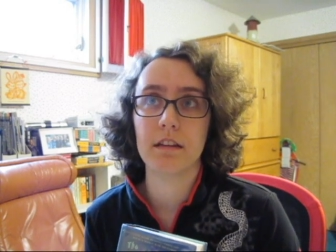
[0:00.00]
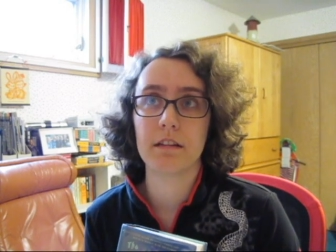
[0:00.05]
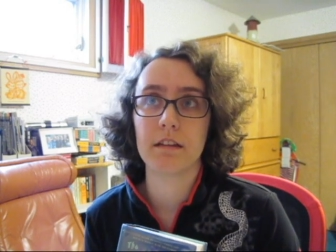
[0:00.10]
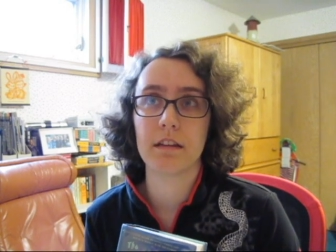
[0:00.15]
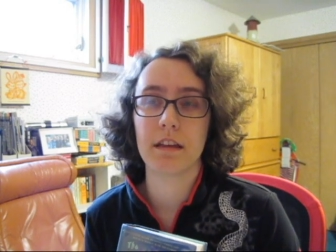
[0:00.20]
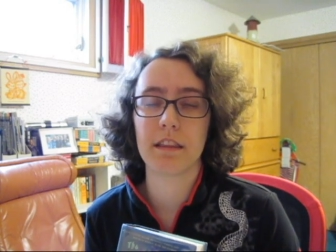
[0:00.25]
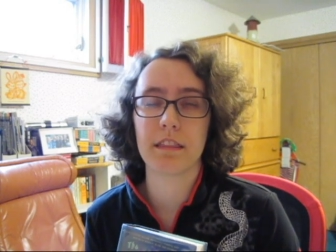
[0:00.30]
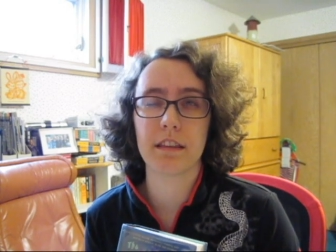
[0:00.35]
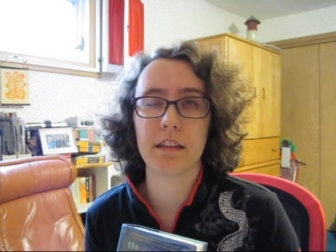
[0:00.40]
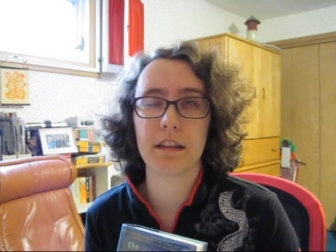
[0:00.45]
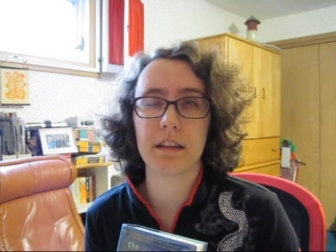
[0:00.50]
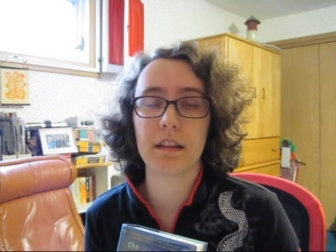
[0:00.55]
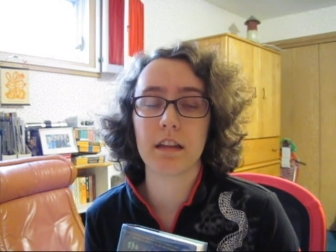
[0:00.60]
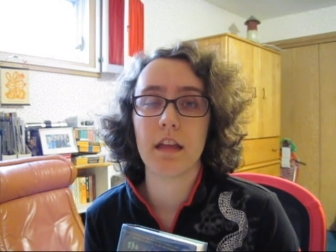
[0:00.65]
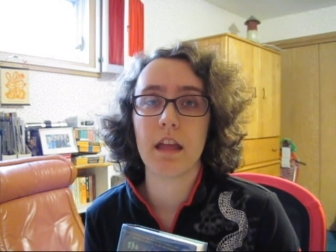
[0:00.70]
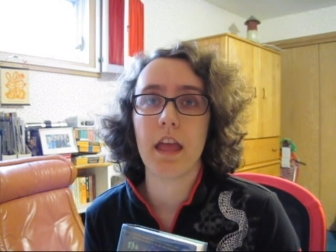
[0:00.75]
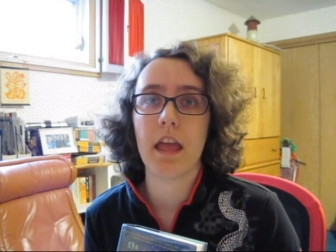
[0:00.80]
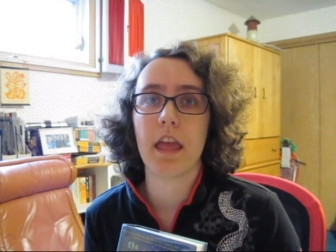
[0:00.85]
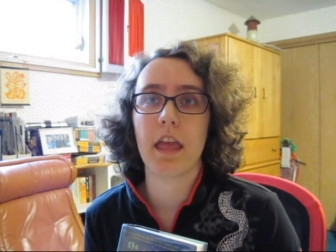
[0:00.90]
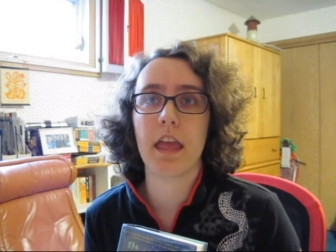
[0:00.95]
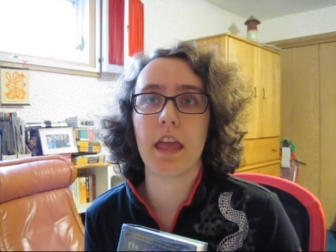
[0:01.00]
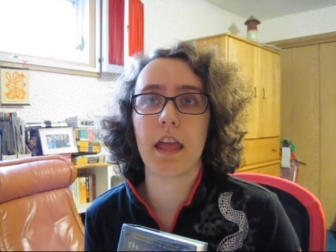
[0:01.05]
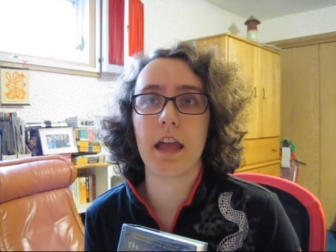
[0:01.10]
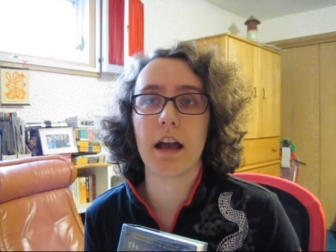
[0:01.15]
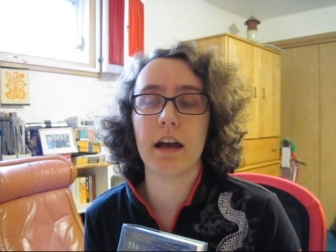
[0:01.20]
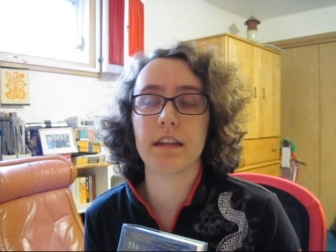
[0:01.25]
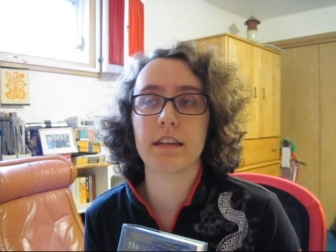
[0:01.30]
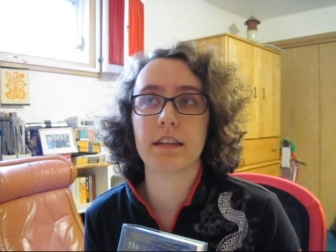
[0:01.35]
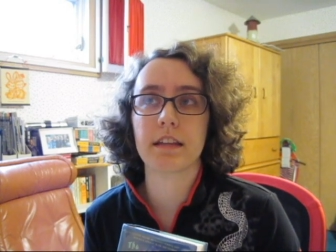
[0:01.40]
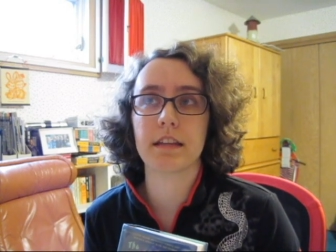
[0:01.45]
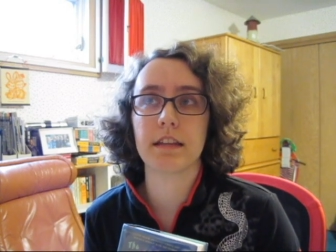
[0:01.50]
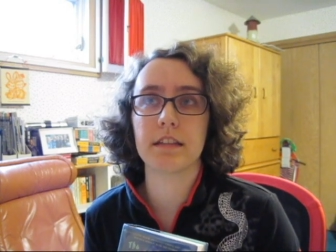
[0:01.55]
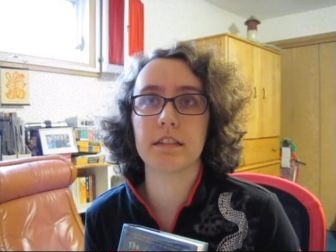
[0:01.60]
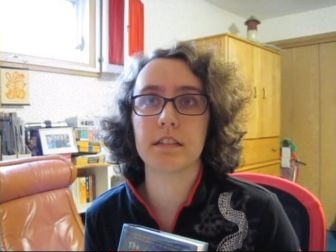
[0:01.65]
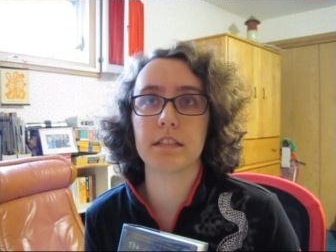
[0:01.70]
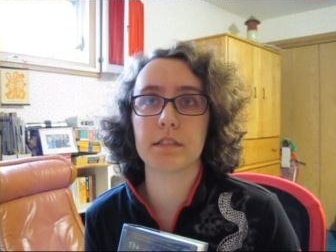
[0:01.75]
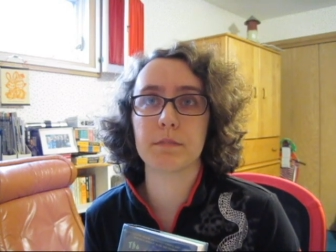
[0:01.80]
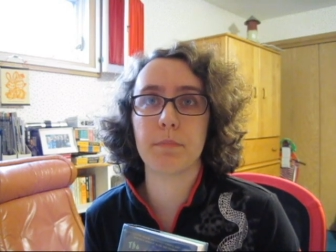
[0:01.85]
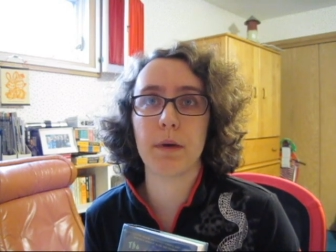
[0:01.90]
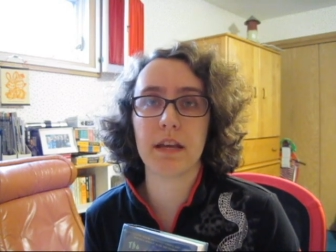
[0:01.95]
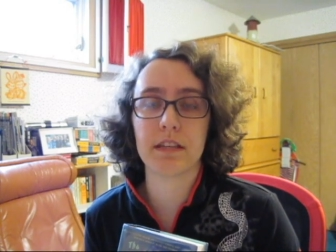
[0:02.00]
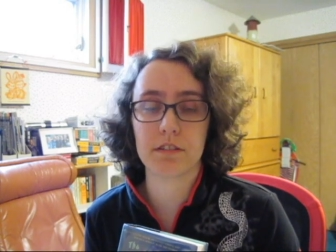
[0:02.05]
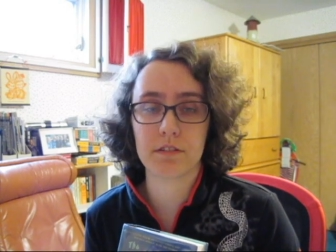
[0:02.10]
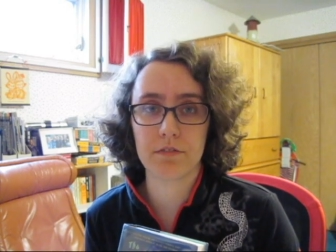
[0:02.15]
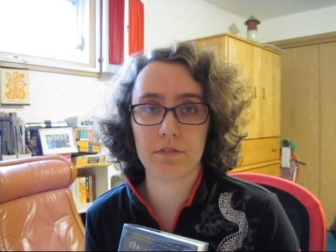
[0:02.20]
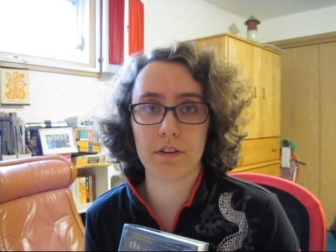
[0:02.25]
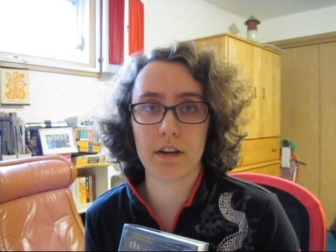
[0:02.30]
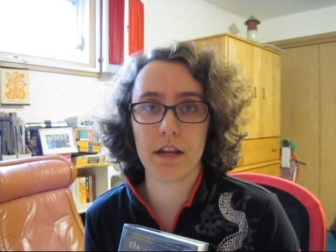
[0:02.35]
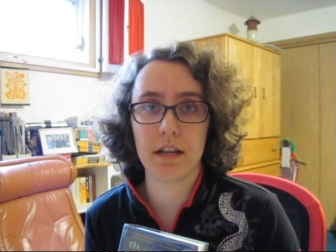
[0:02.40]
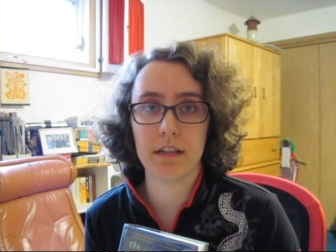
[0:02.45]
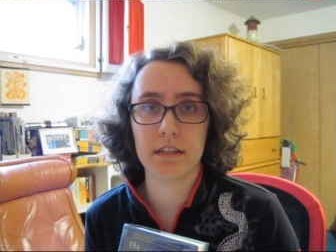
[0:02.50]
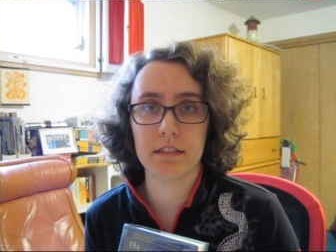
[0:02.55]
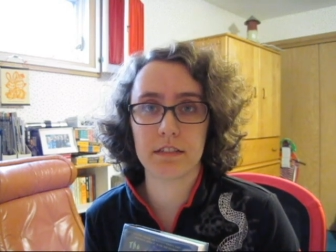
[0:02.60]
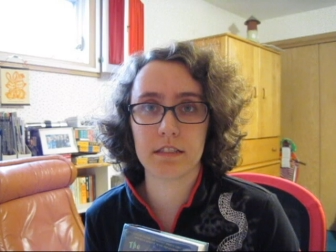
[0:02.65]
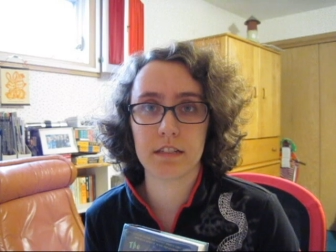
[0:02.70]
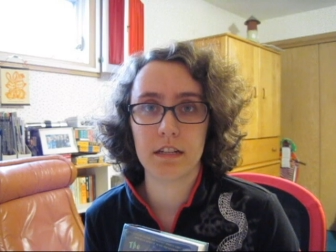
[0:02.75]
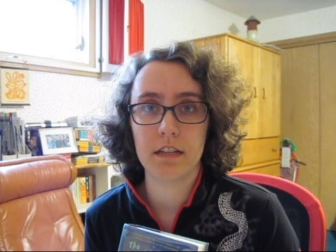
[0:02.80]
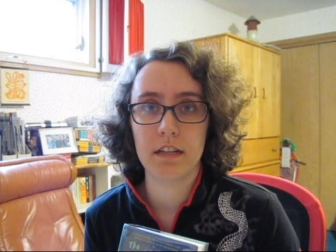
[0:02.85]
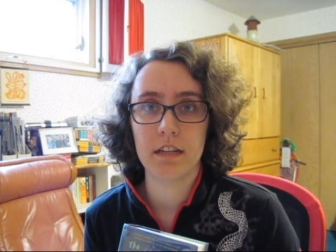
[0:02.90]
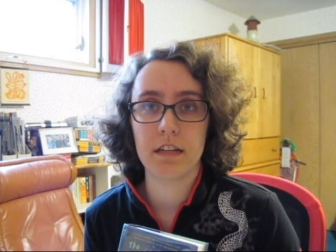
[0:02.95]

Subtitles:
I think, and his best friend